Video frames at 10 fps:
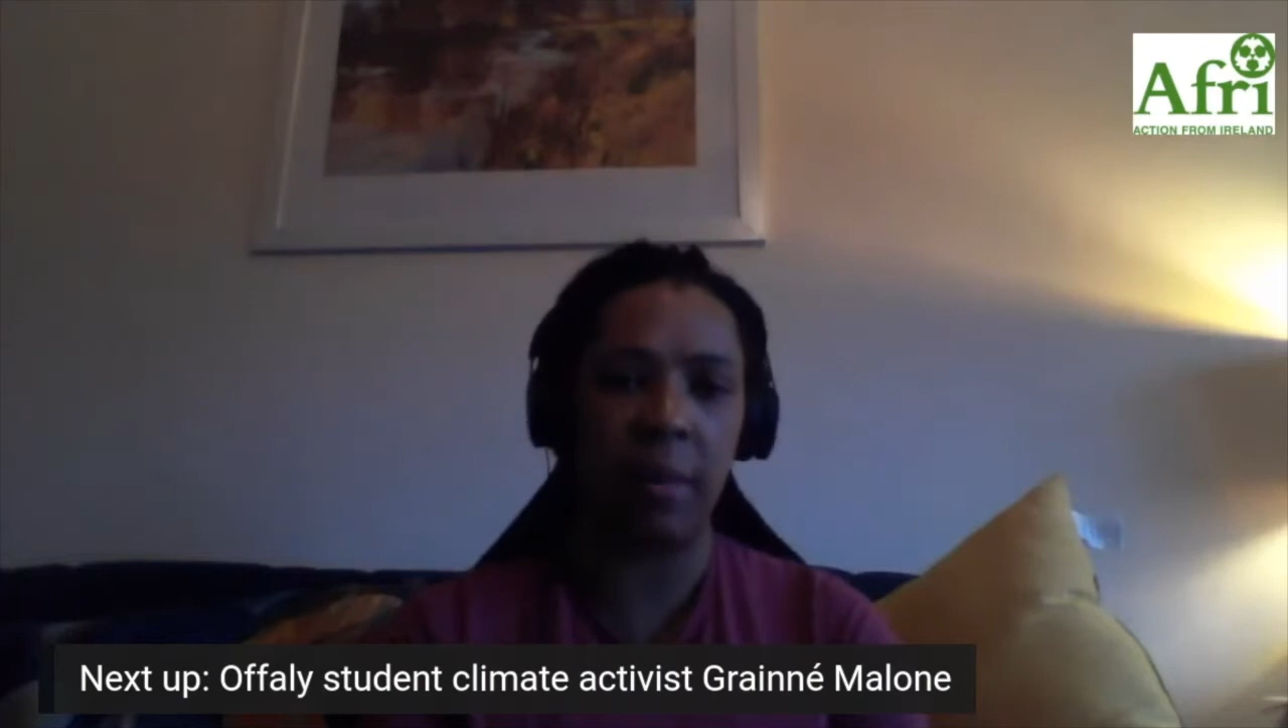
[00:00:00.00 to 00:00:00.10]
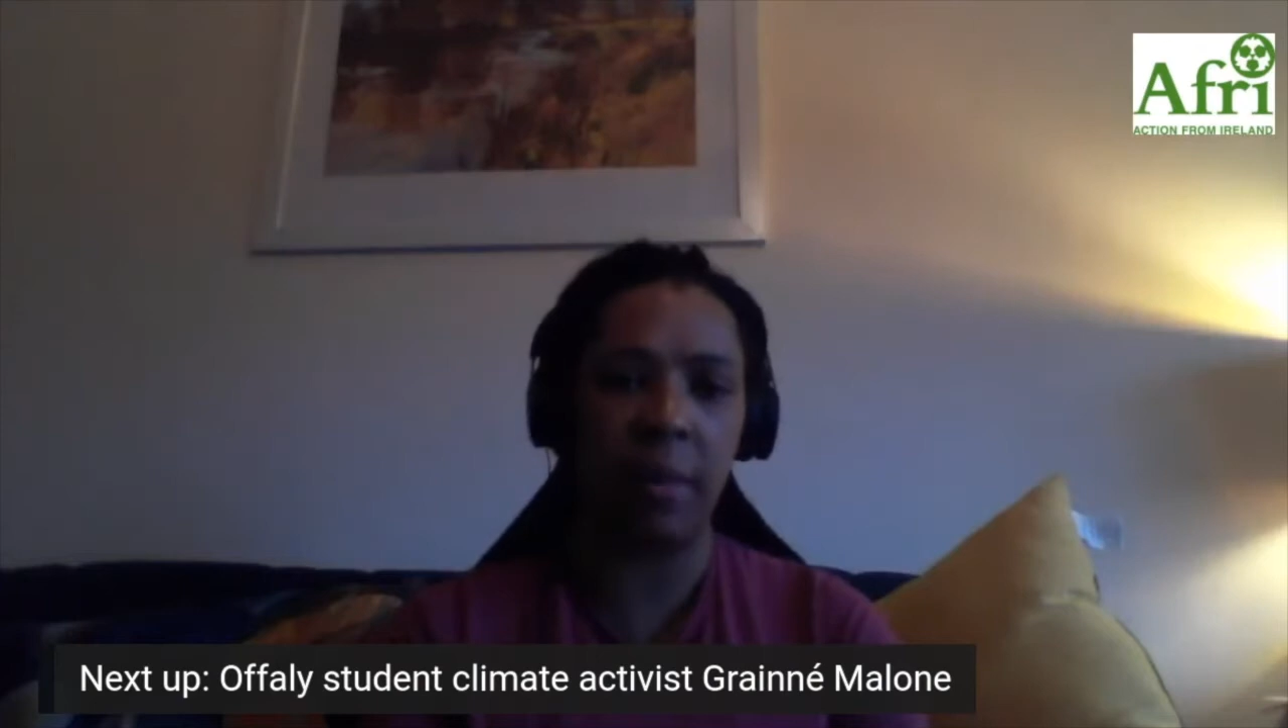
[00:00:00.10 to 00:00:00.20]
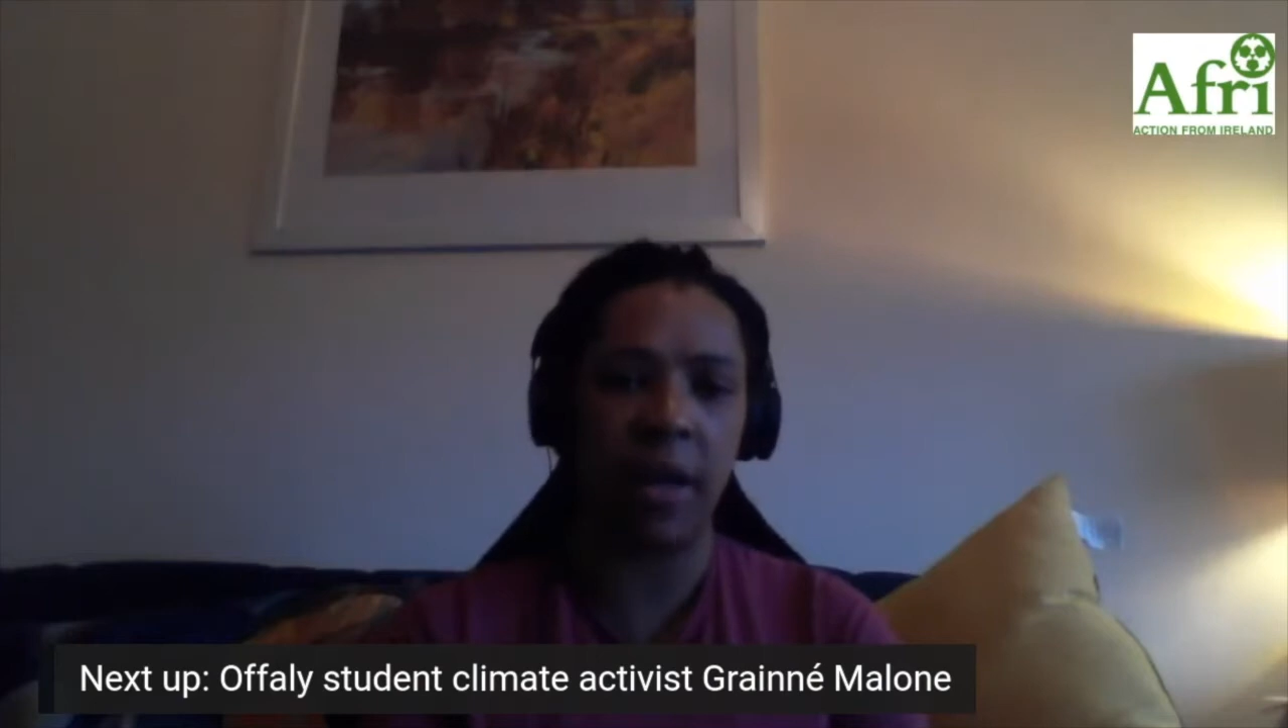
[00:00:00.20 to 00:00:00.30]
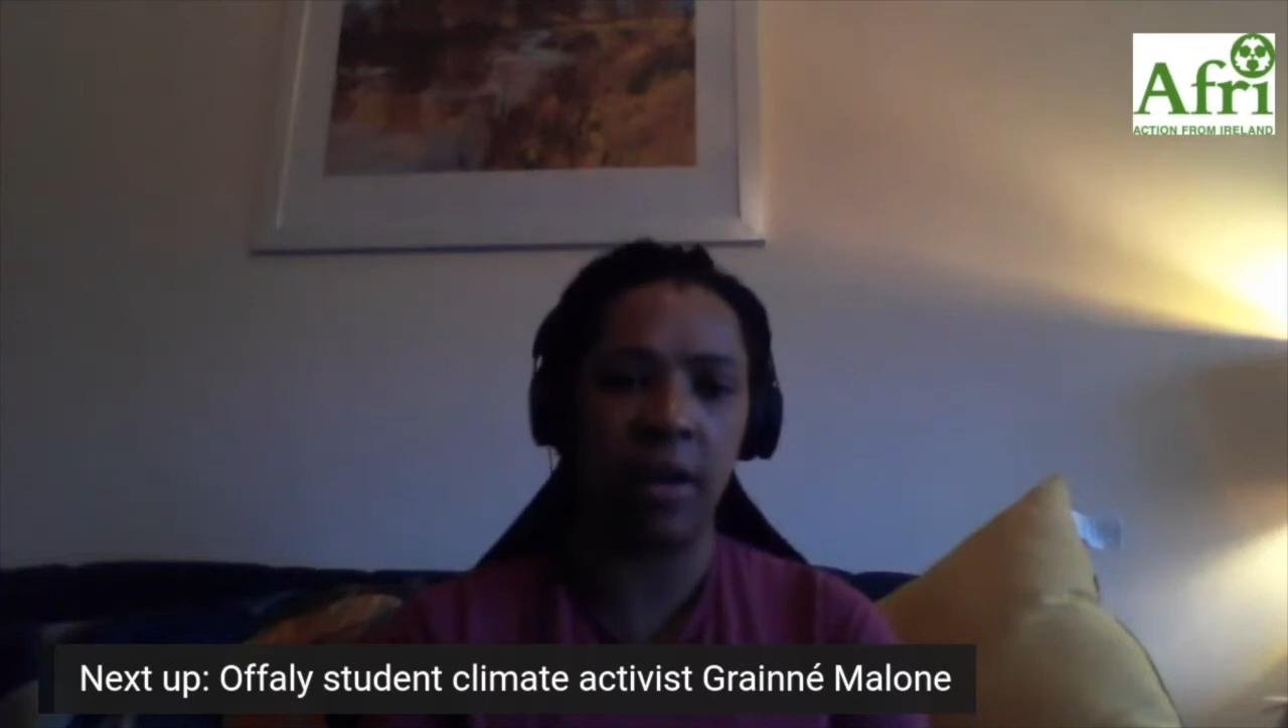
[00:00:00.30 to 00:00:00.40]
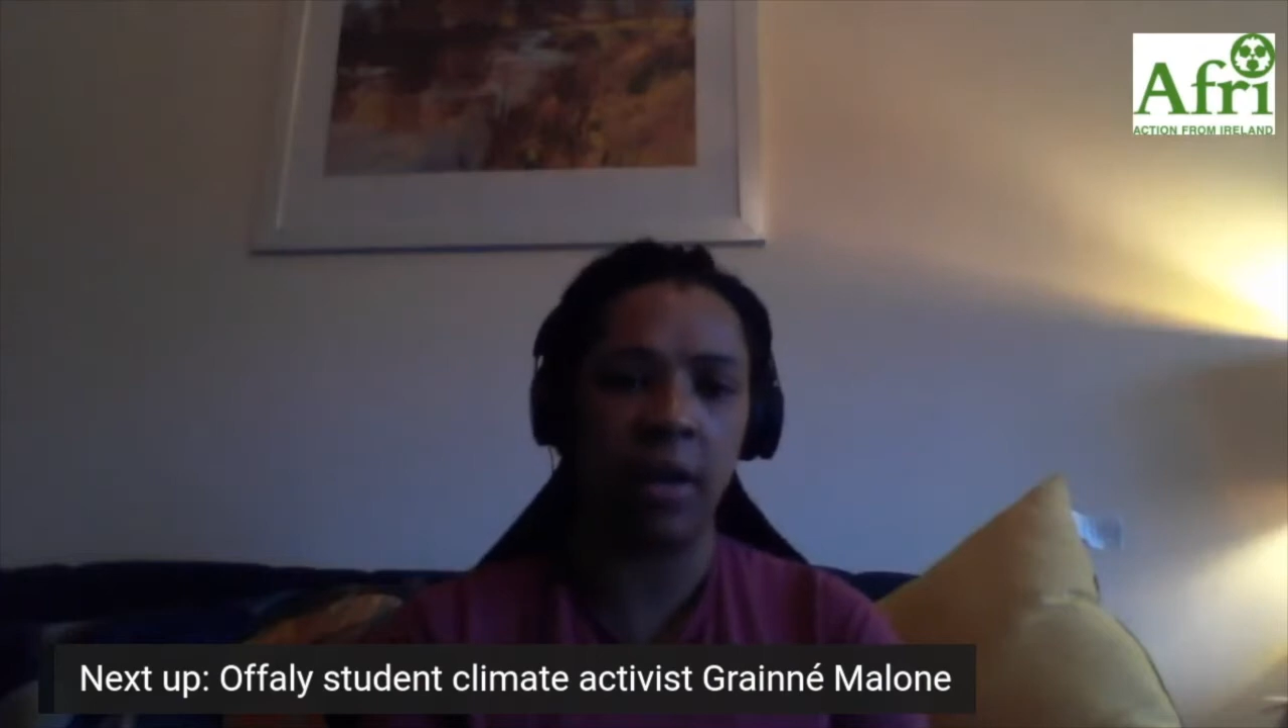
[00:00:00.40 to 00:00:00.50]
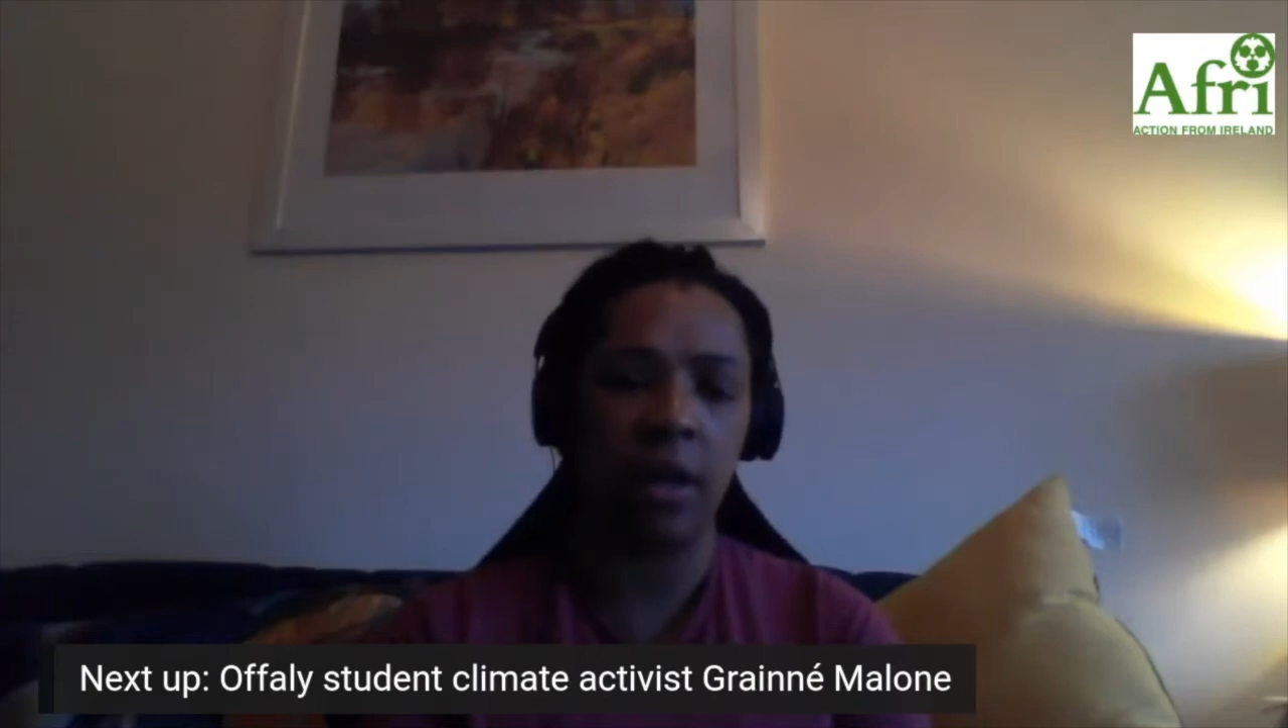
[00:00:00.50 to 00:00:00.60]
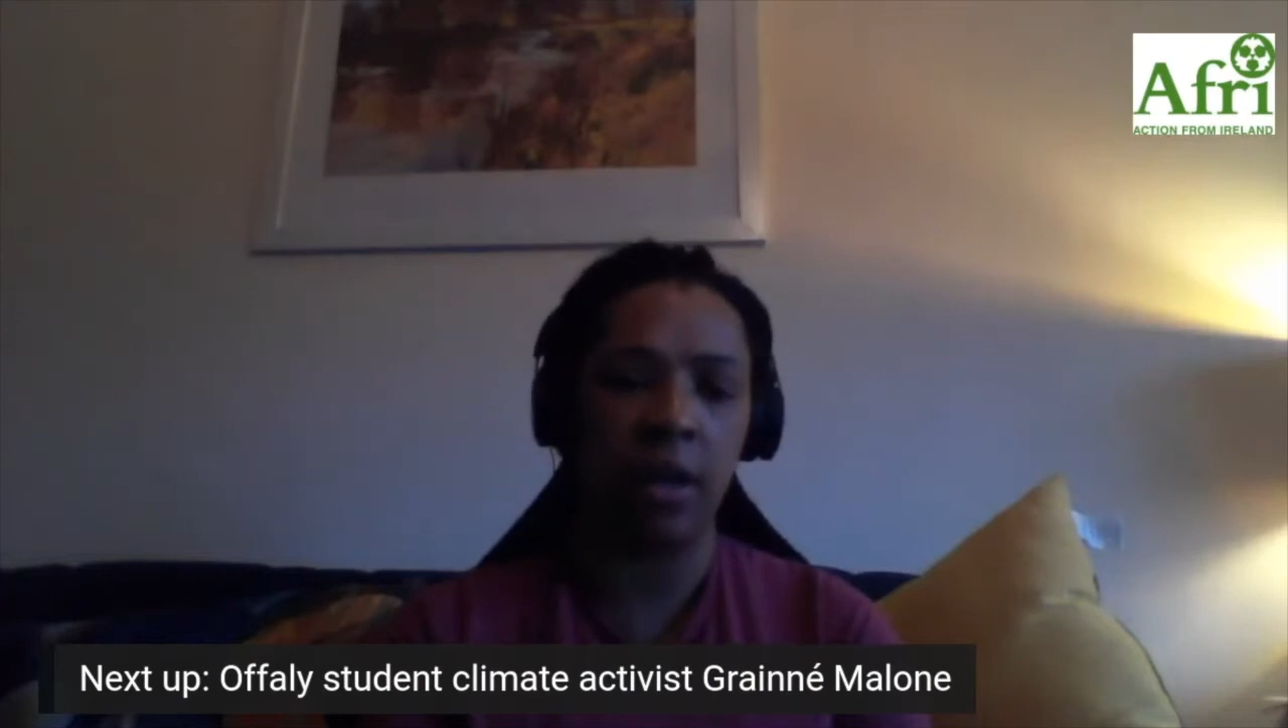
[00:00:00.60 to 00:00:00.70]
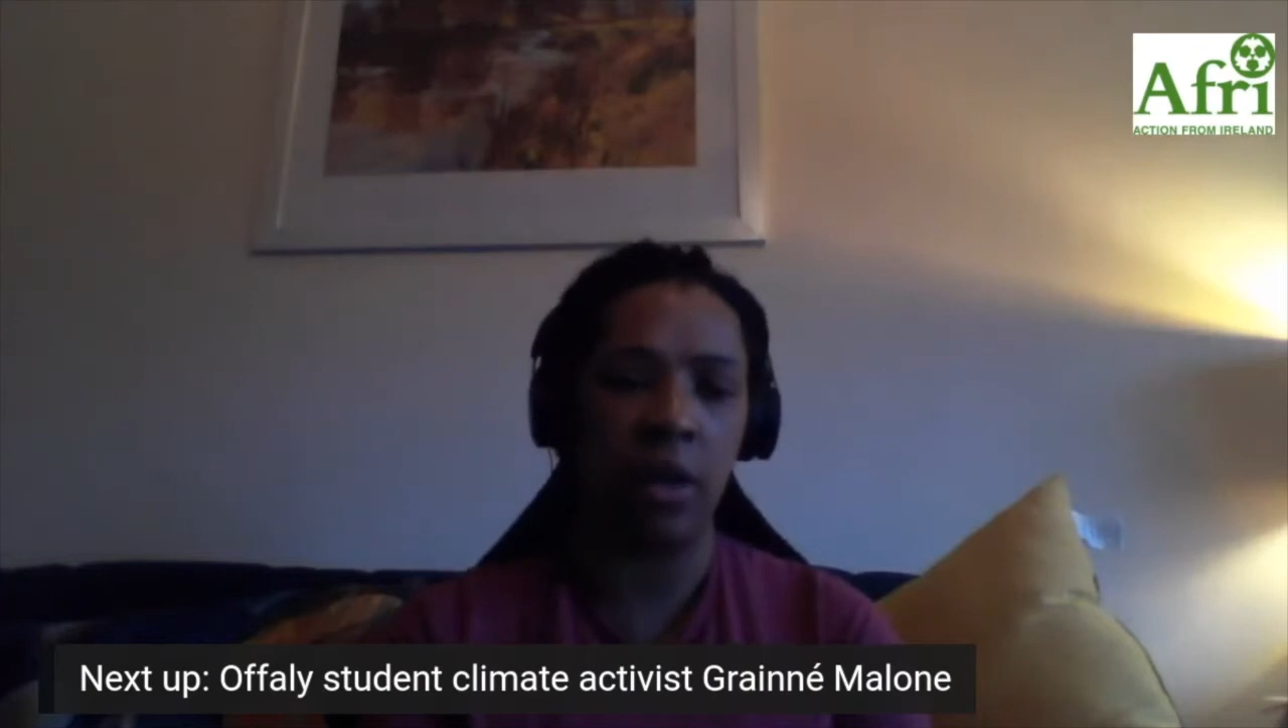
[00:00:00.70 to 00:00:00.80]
up and